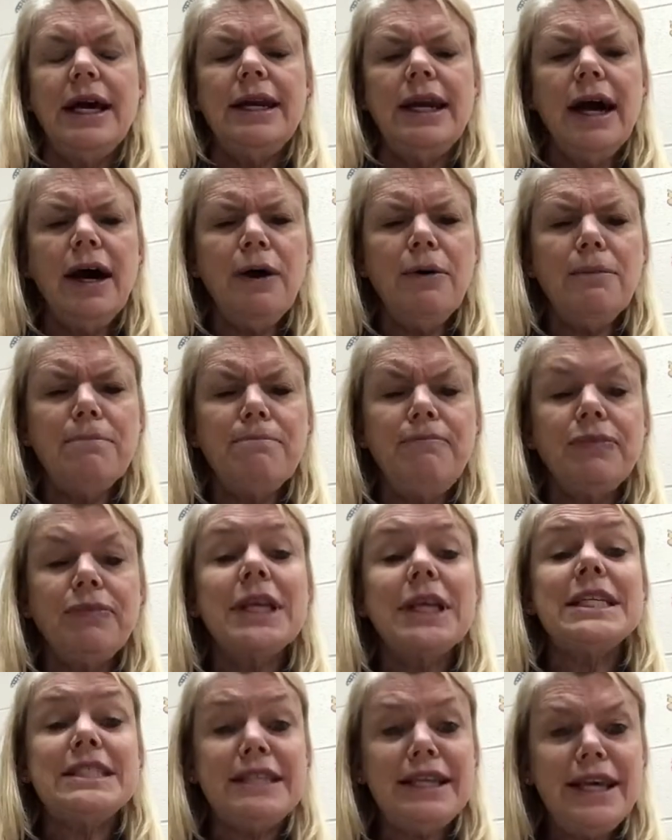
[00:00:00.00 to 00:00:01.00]
Now,
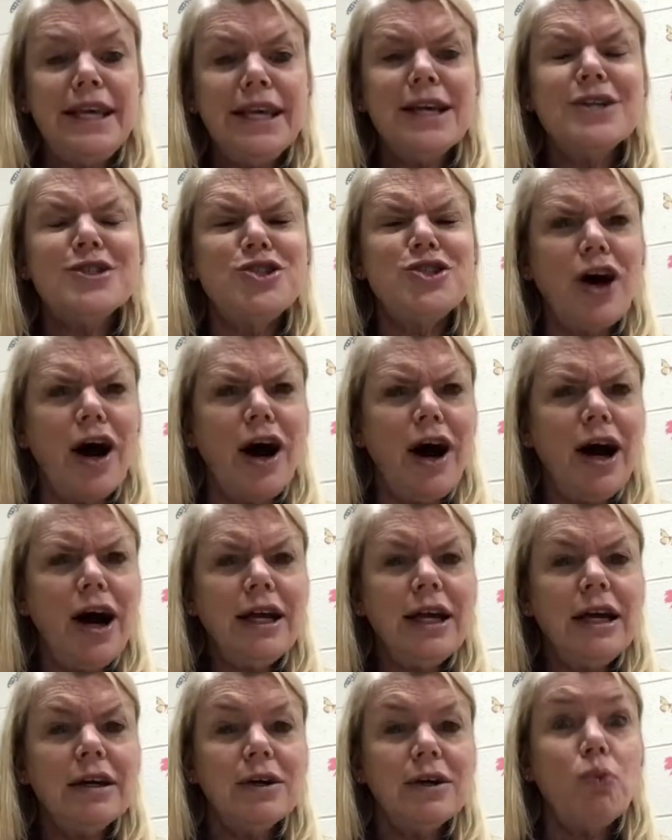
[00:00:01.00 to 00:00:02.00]
seeing a
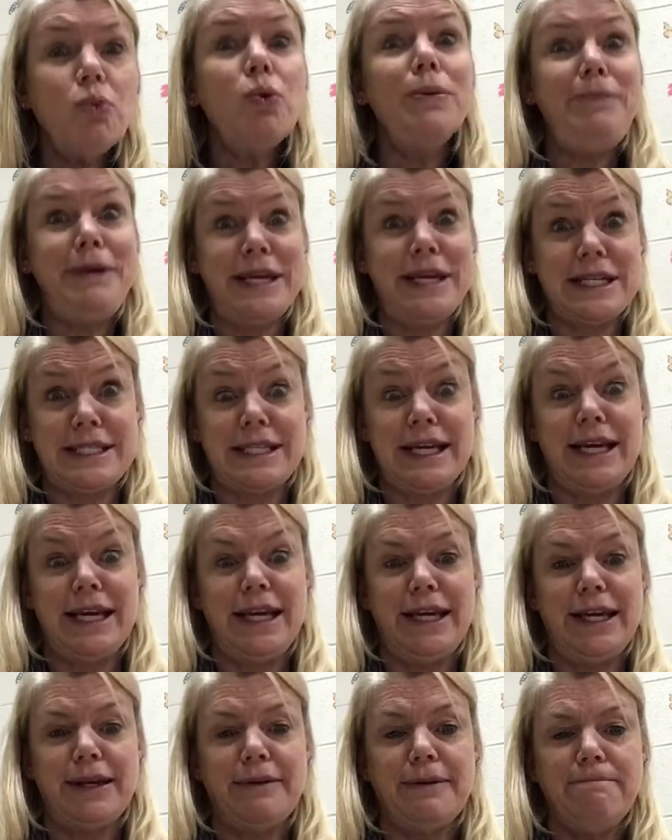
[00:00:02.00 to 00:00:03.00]
dog would be
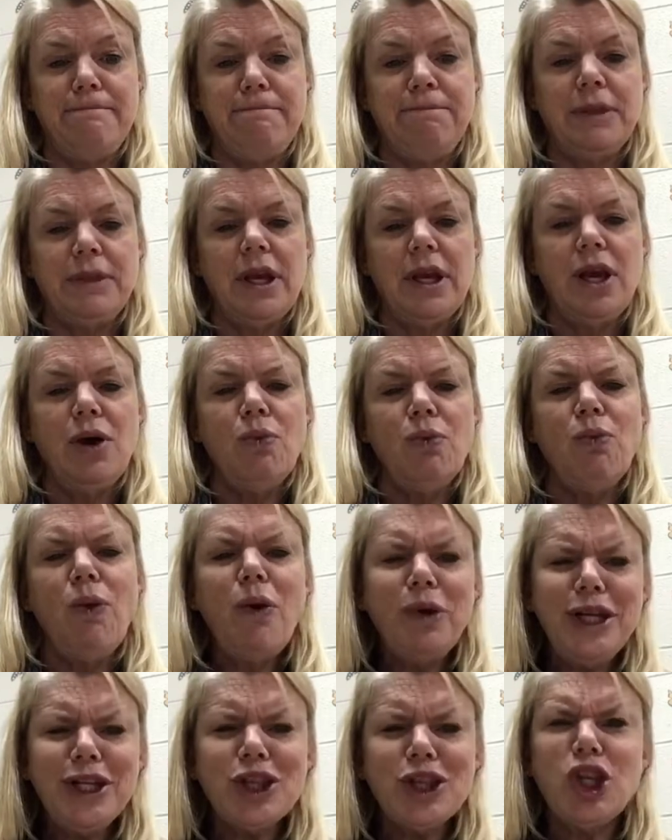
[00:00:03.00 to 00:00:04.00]
exciting.
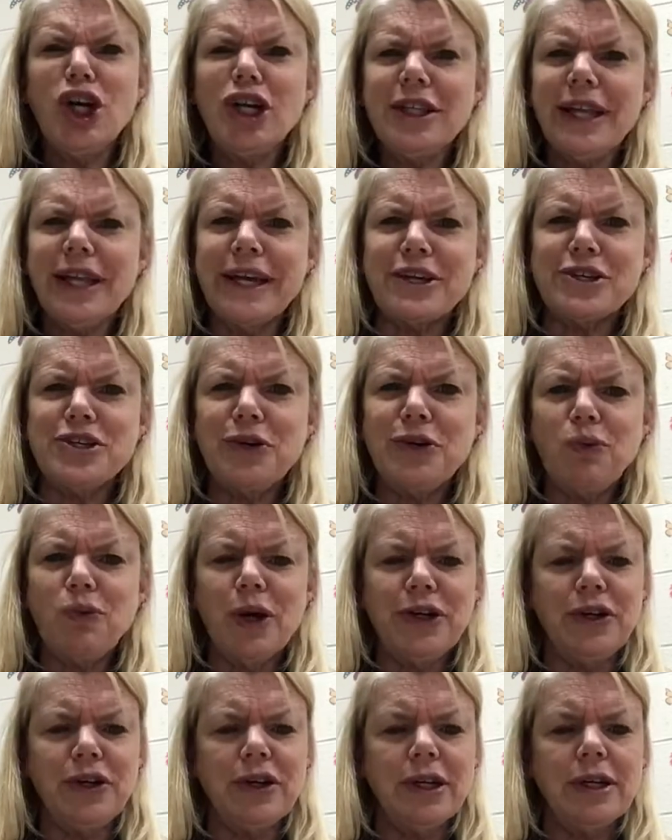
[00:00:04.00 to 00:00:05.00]
What would it look like, she
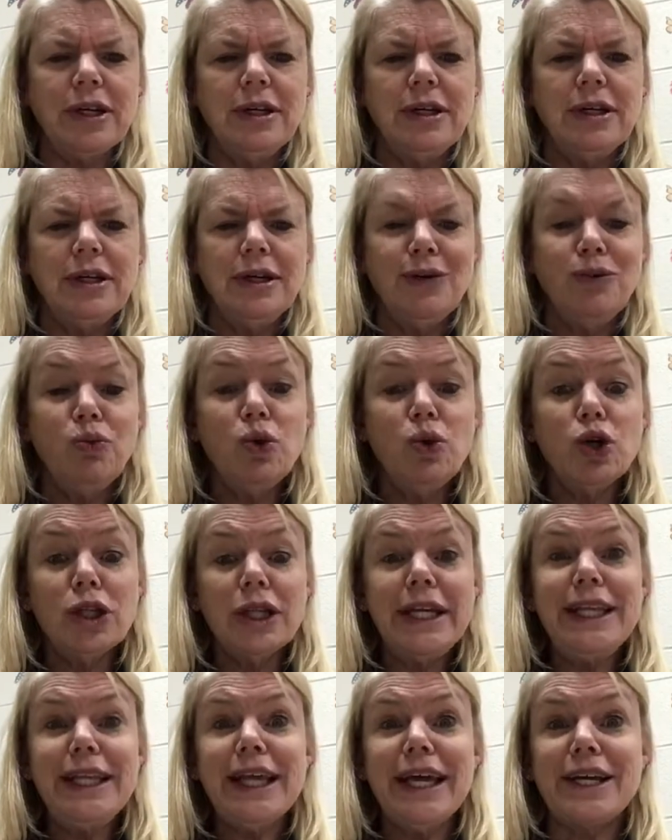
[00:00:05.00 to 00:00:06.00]
wondered?
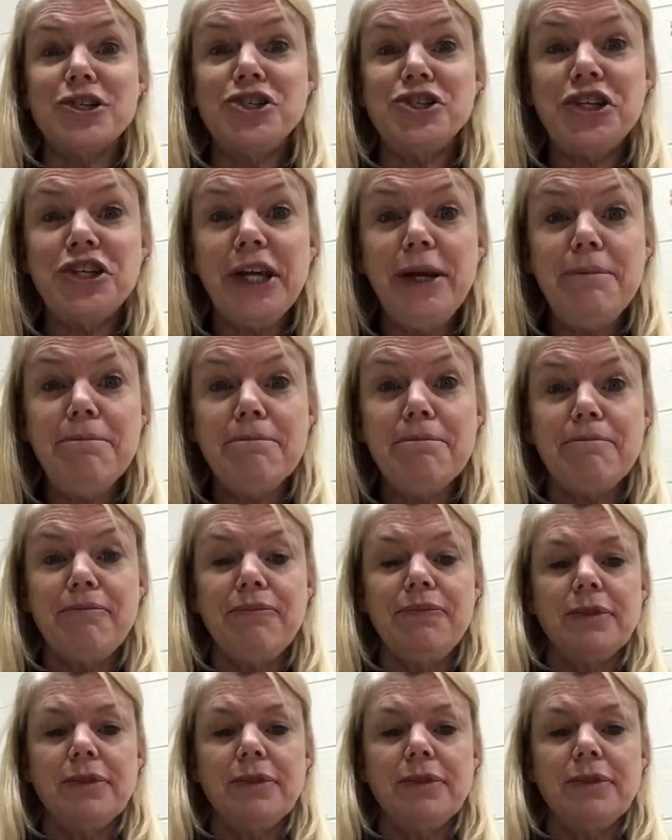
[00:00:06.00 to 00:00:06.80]
Woolly like a sheep?